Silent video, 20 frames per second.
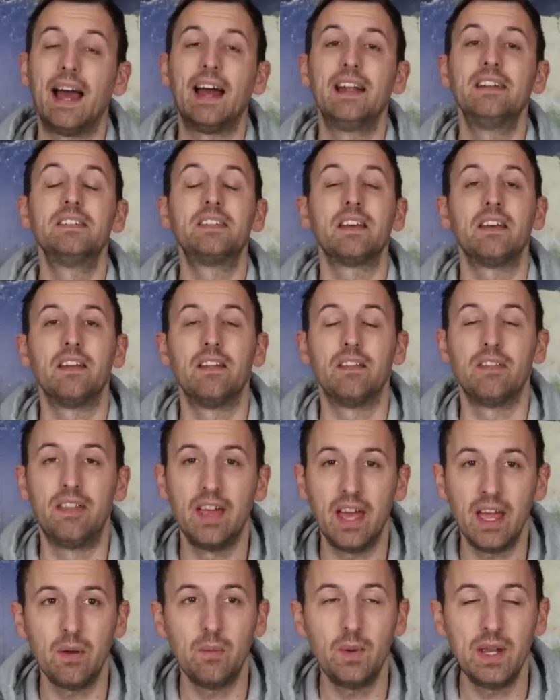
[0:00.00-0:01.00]
And
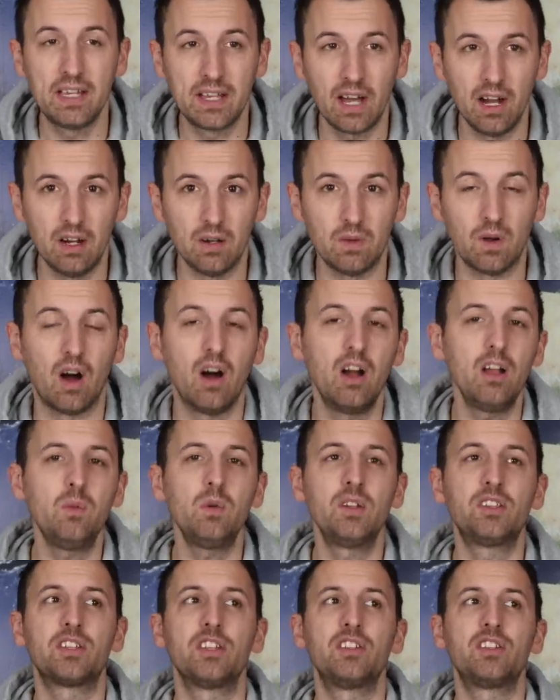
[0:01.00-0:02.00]
there we go. I
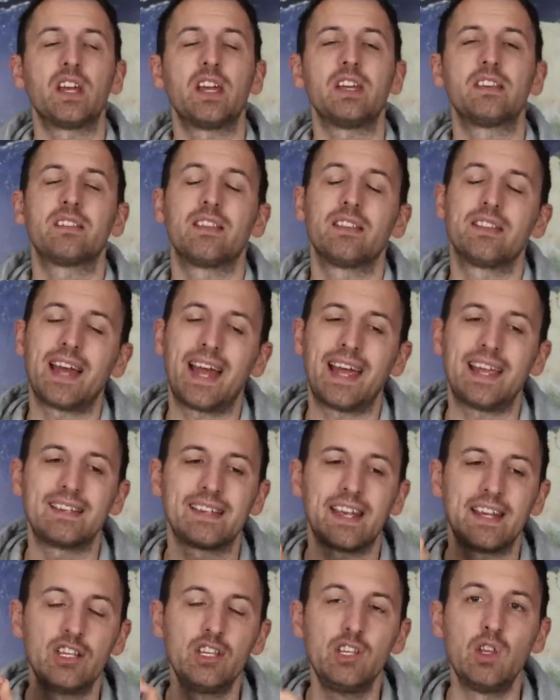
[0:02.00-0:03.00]
would suggest that that is
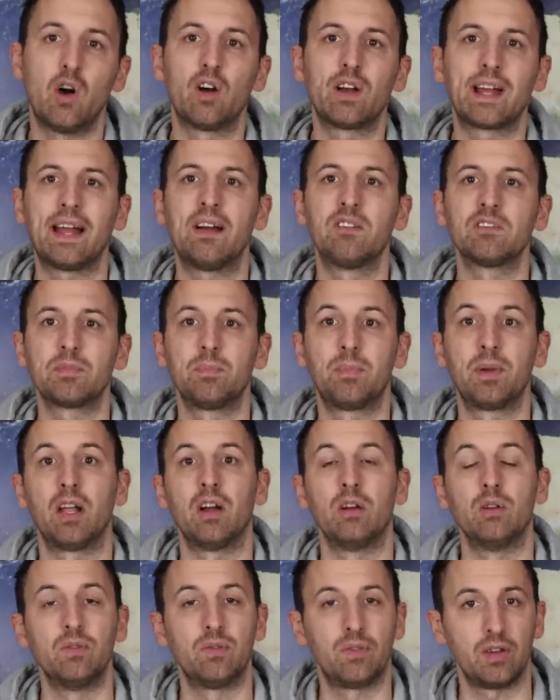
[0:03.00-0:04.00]
a knockout
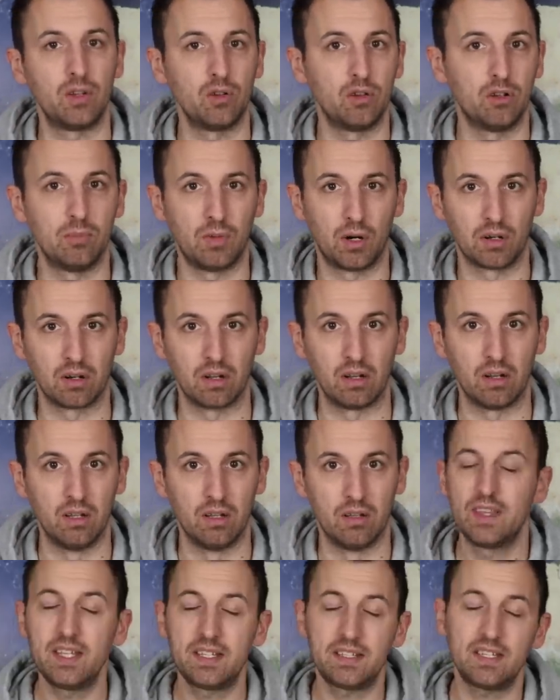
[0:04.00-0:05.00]
blow for your model.
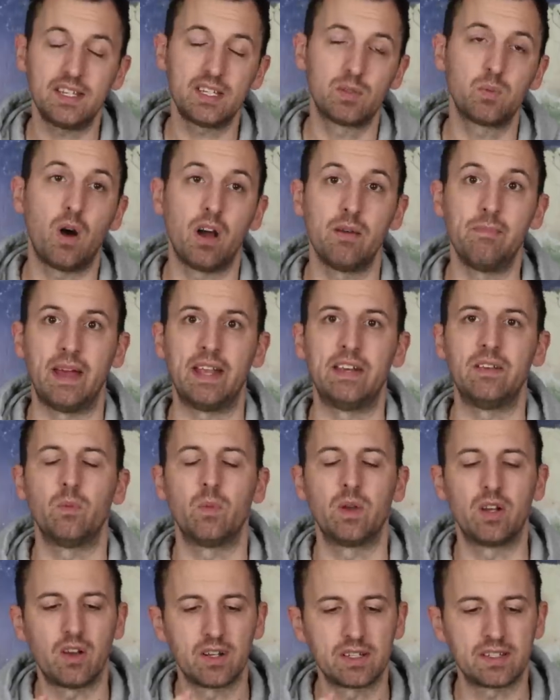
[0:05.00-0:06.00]
This is what I meant
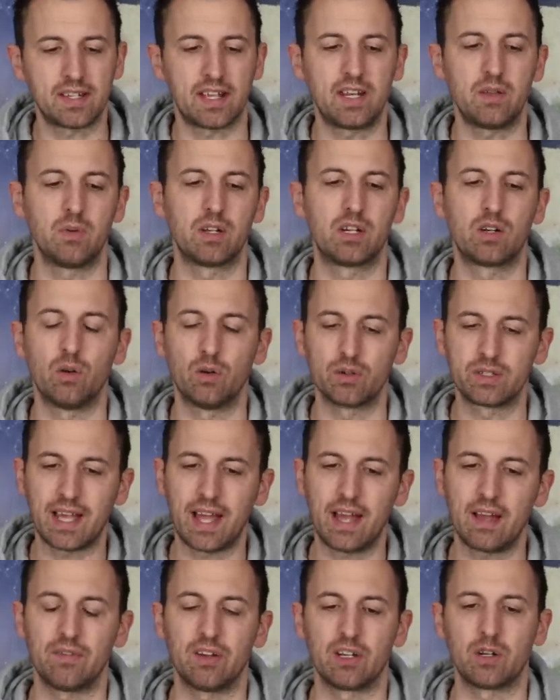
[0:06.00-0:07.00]
when I said it would cause
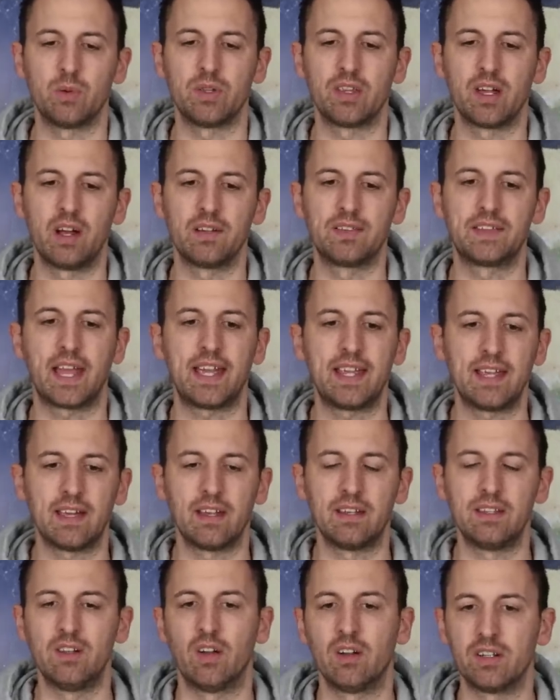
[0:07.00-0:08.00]
havoc with our day
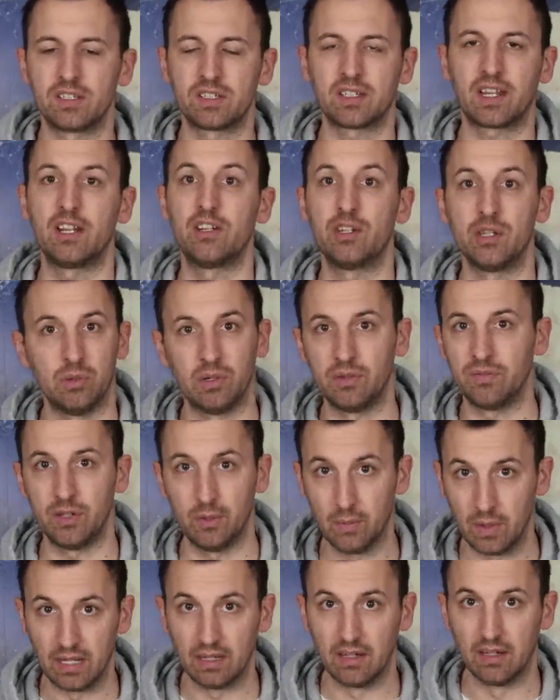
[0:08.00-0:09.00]
and night schedule, if
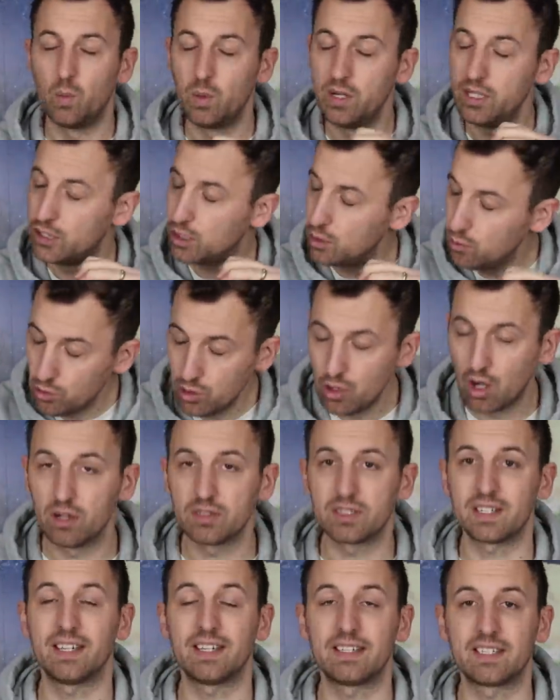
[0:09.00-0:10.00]
you will. We do
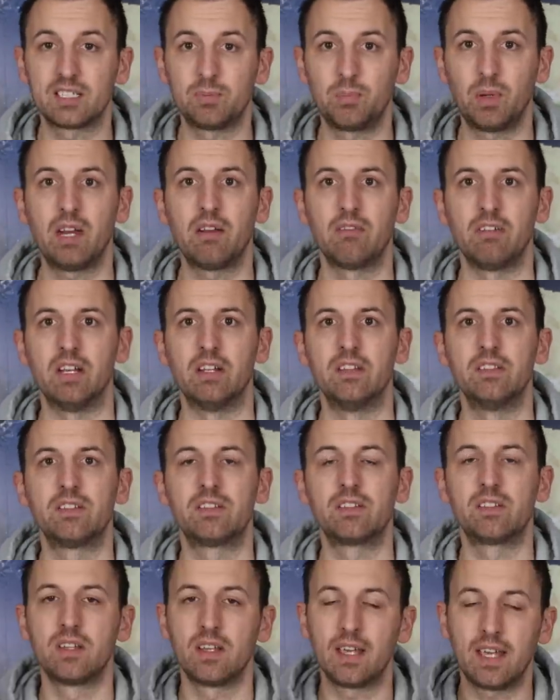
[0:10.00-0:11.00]
not
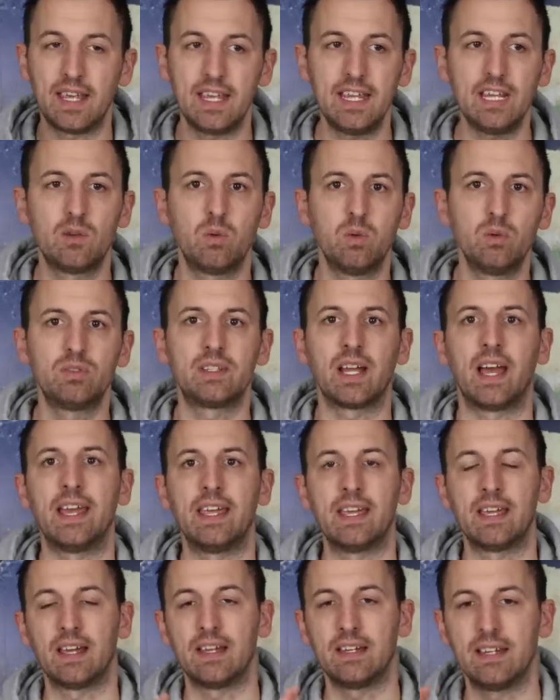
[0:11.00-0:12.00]
experience equal
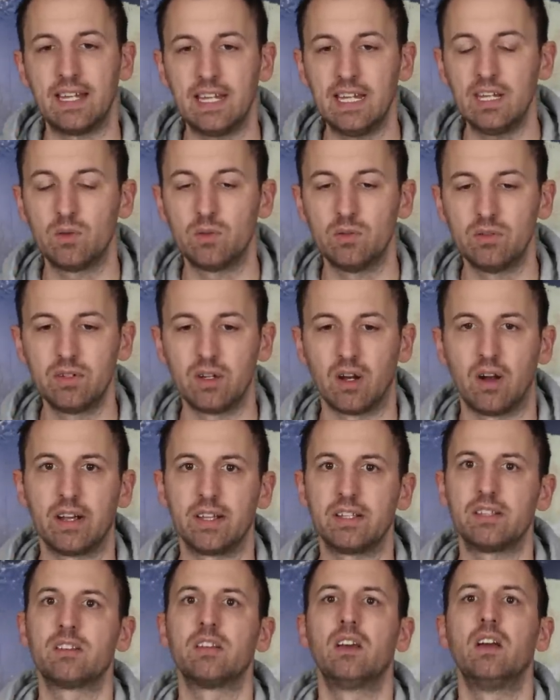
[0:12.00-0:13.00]
day and equal
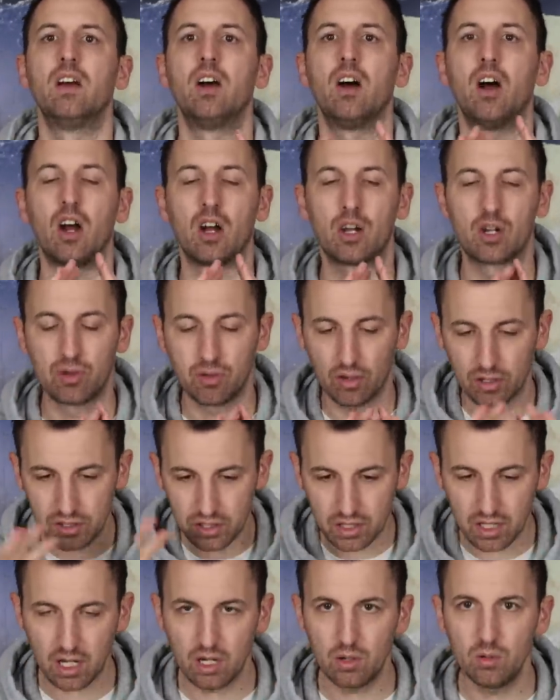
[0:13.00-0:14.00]
night
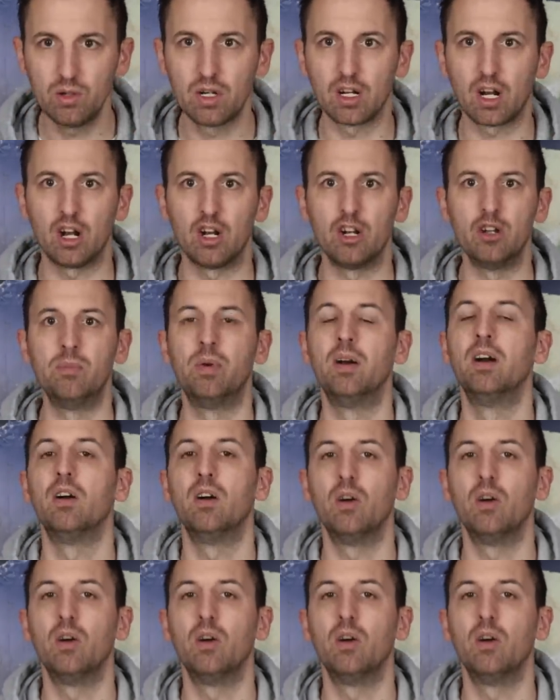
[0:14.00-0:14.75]
across the whole globe